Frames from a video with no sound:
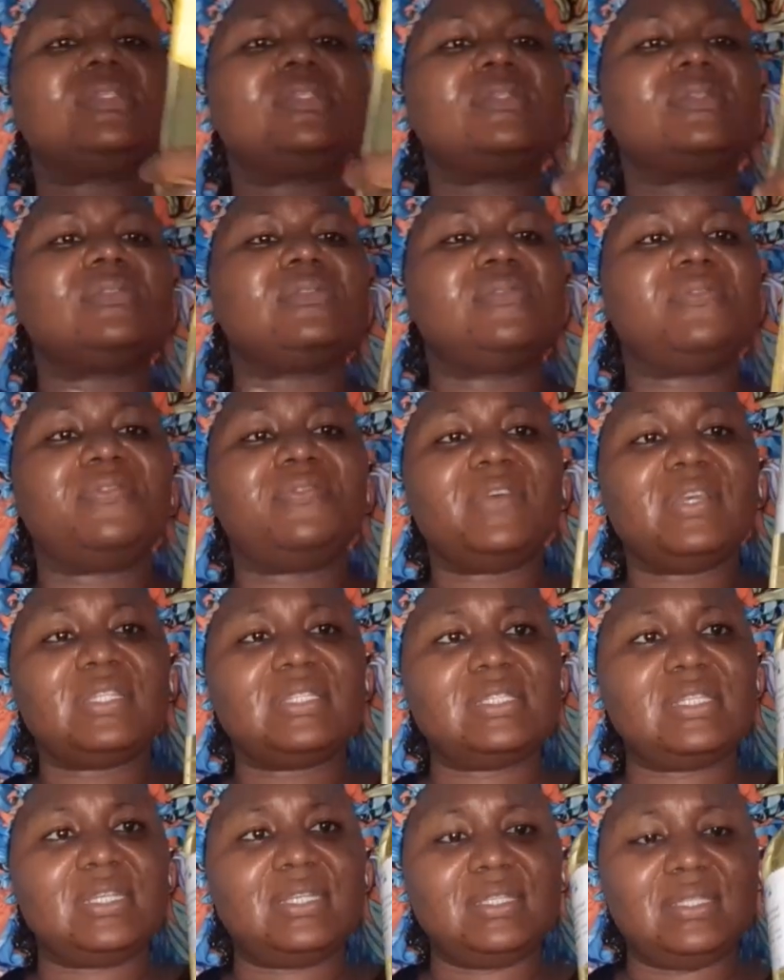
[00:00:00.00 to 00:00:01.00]
is a
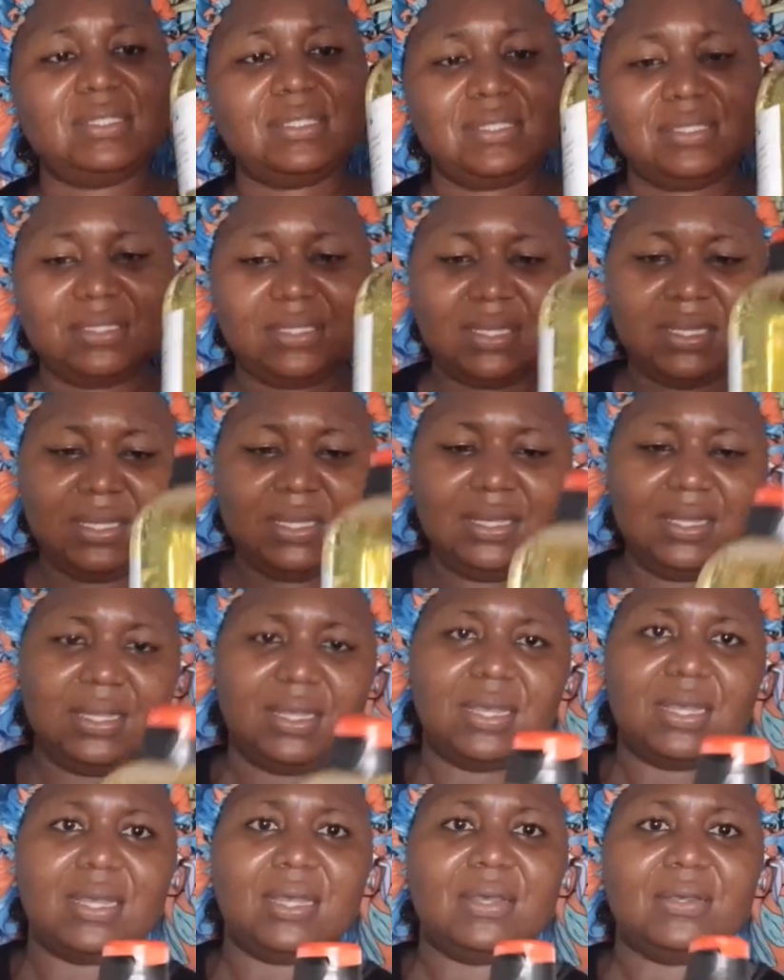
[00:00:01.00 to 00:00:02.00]
surfactant
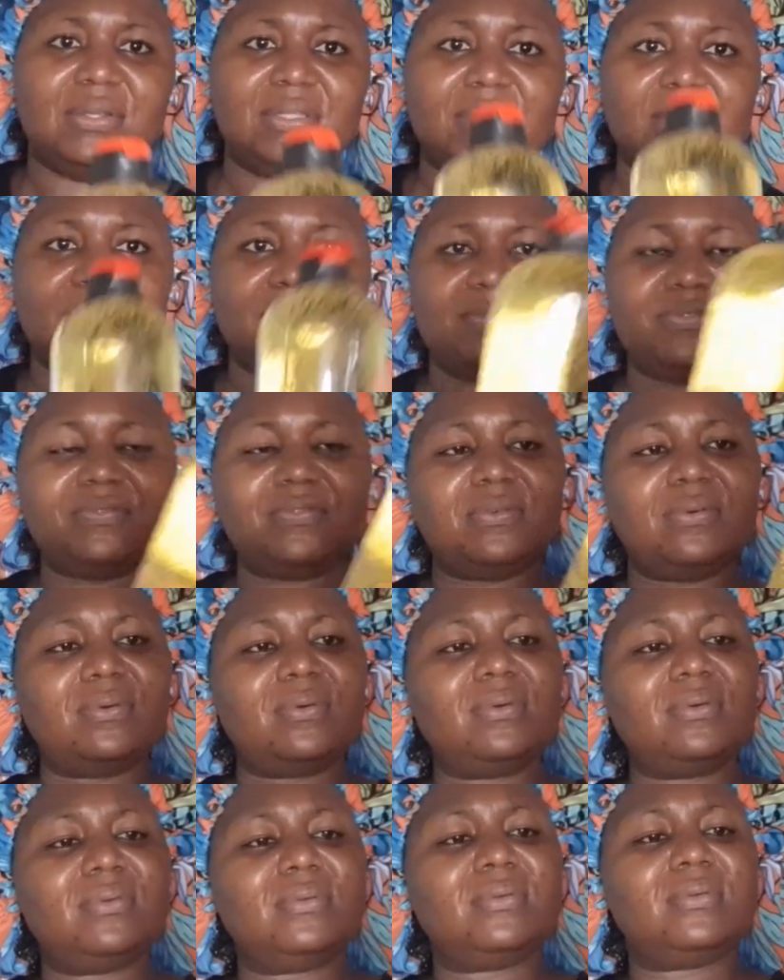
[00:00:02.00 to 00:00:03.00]
I ordered
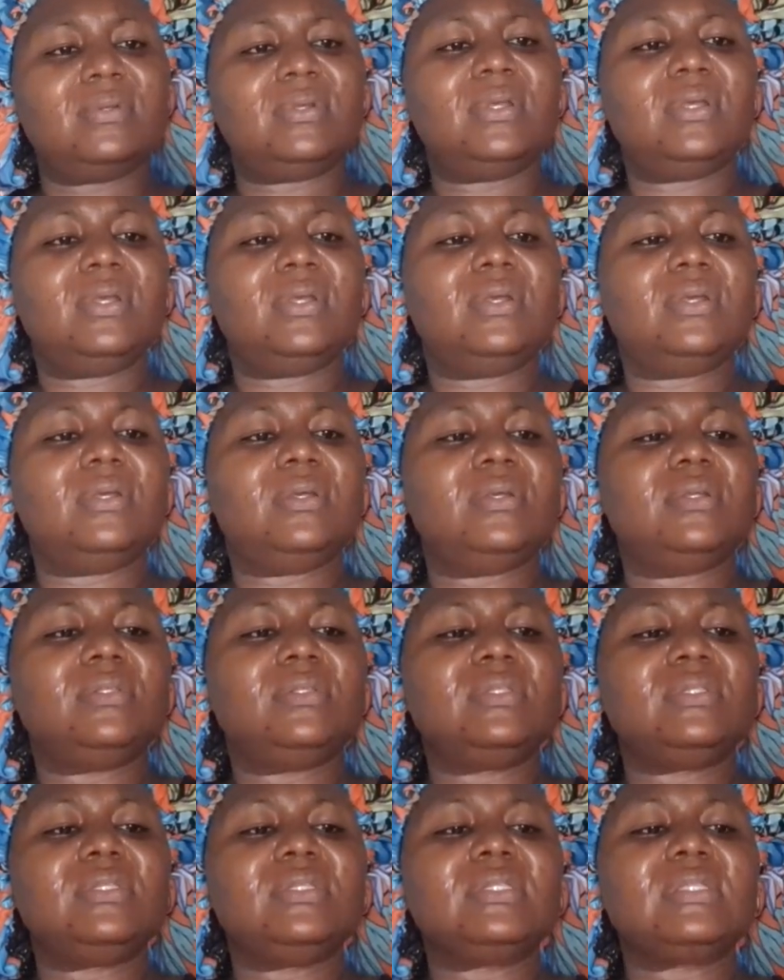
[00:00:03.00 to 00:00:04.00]
for.
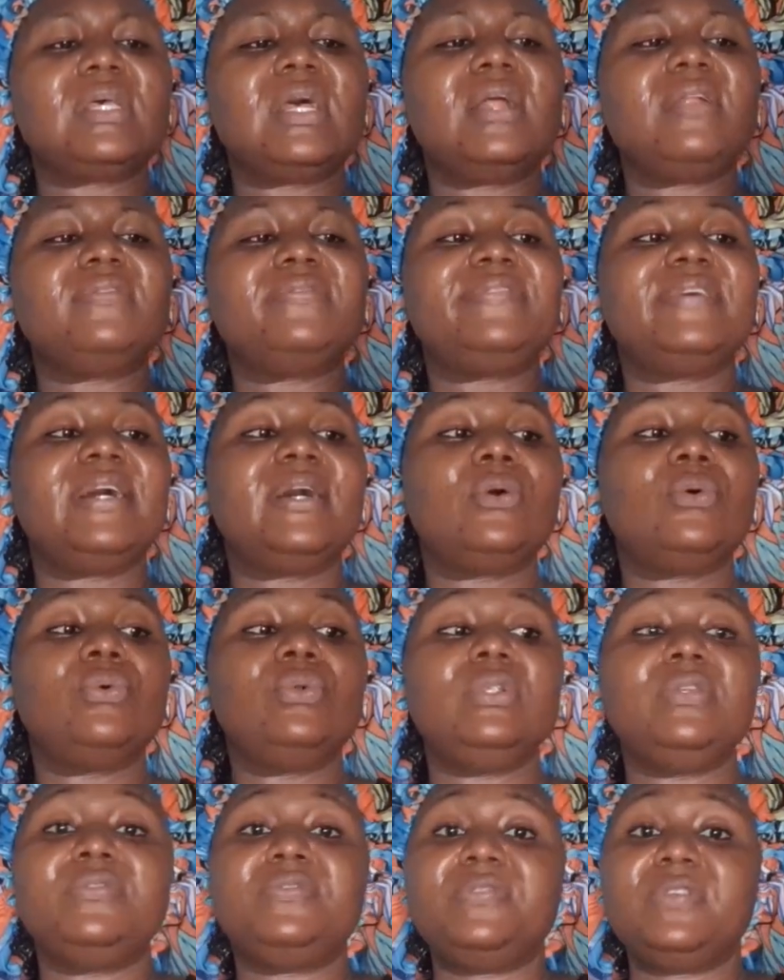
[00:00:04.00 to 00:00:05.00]
This is alpha
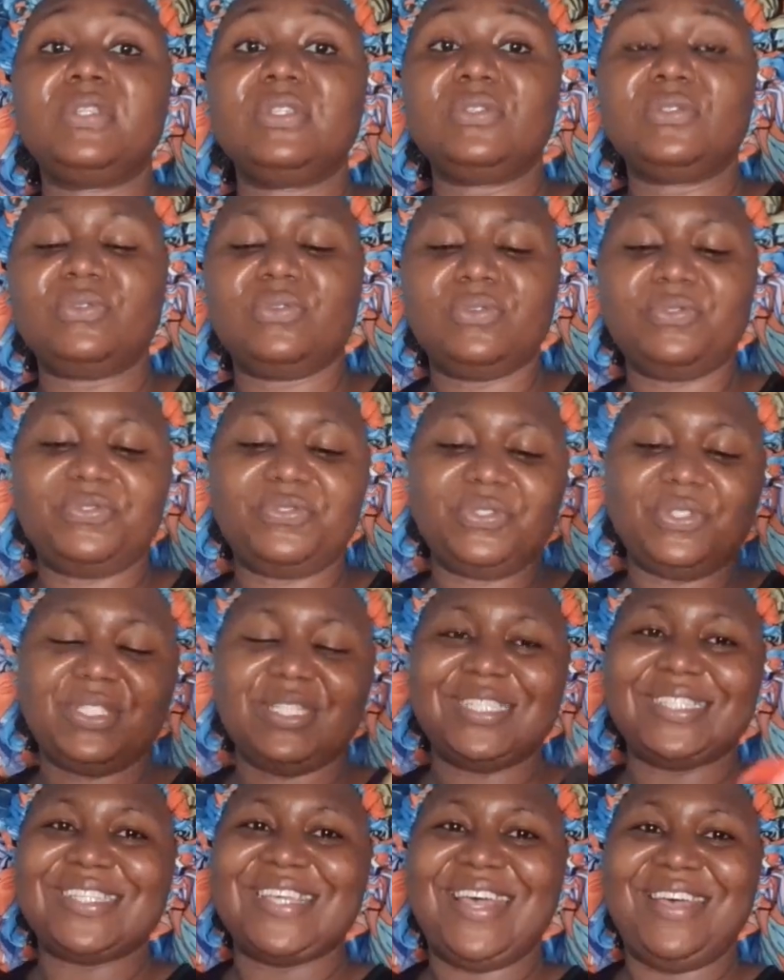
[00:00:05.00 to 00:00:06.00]
olefin
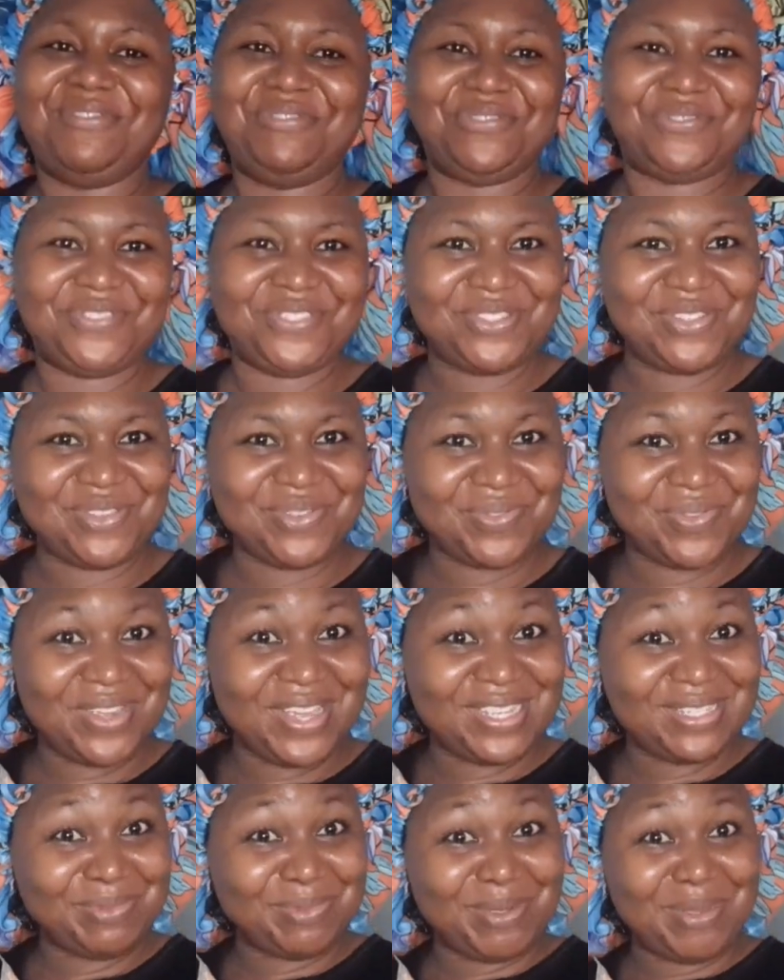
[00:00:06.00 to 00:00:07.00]
sulfonate. I have the video where
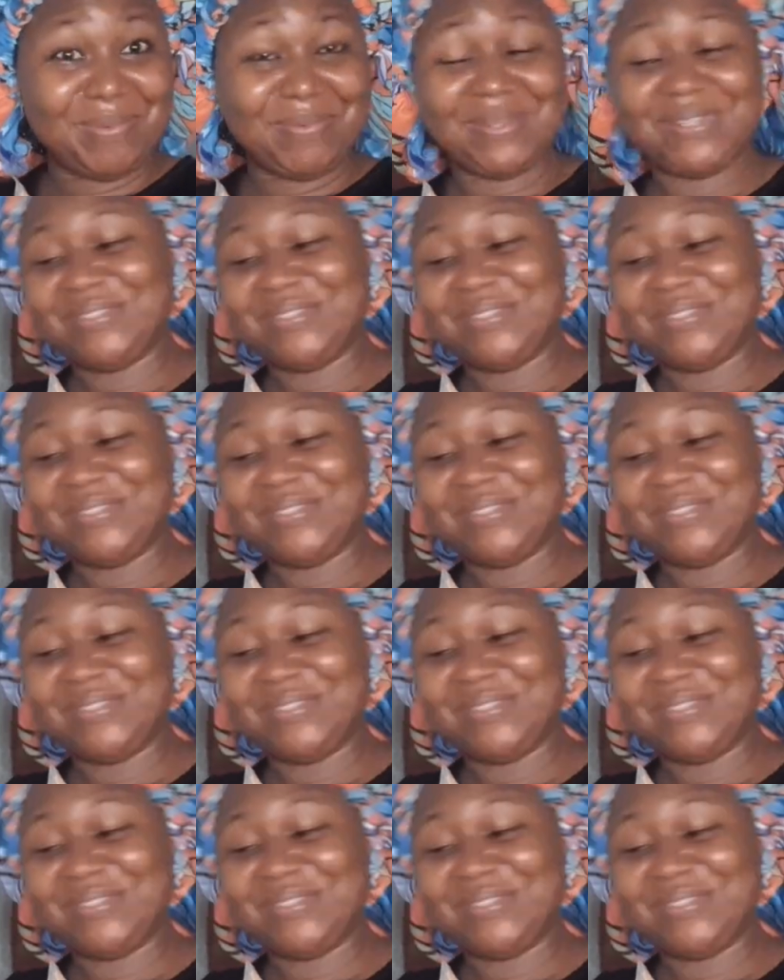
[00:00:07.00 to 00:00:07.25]
I spoke about